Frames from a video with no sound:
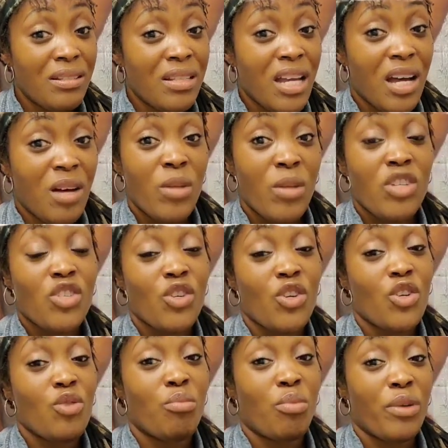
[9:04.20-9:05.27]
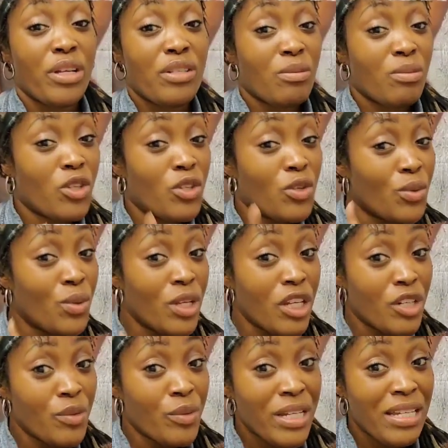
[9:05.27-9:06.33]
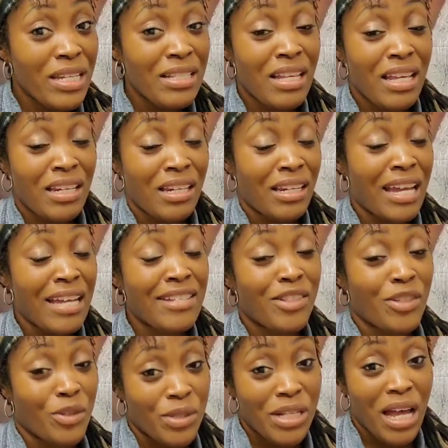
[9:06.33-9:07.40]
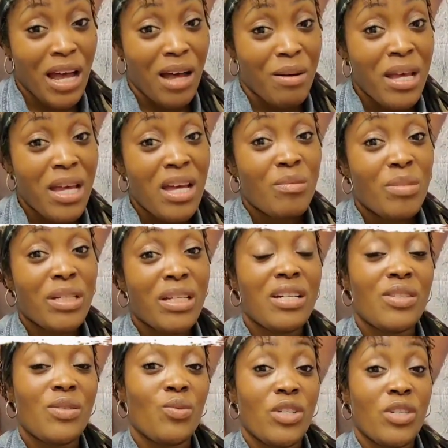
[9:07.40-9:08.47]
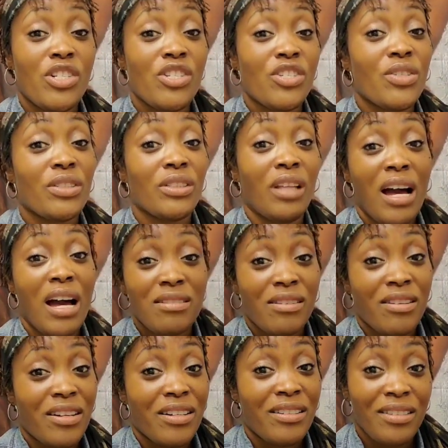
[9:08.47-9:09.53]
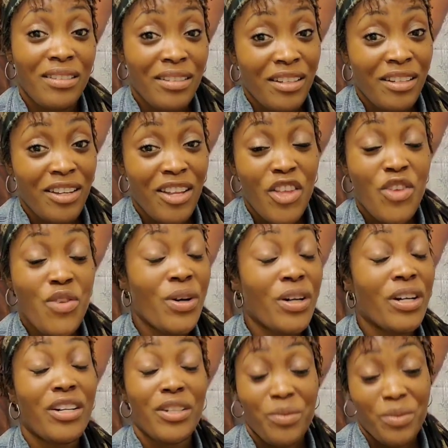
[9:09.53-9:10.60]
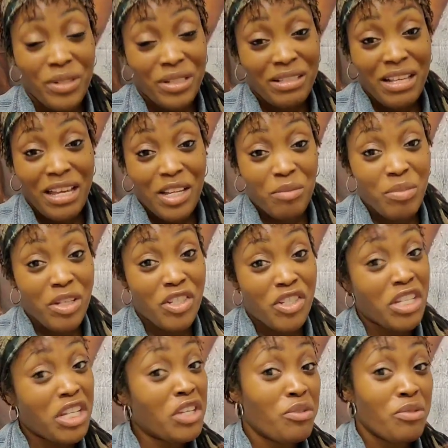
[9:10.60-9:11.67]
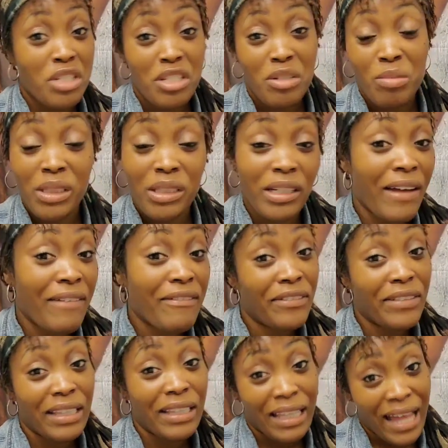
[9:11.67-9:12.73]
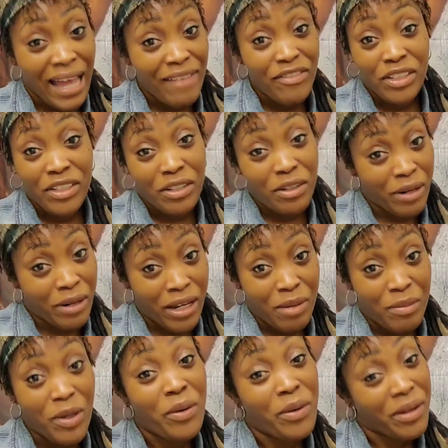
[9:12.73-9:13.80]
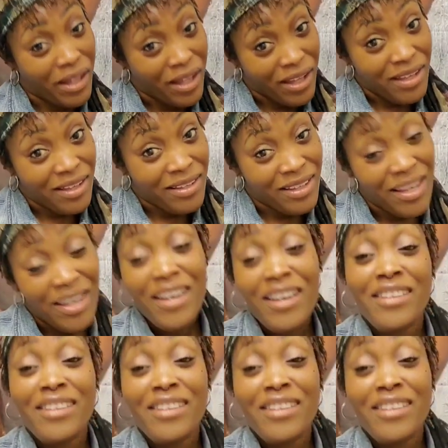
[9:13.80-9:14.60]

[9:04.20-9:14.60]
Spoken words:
this time make sure you bring some cute earrings and a nice little top, because once your locks are done, you are going to want to take a picture, and you need to be looking fly for the gram. Okay.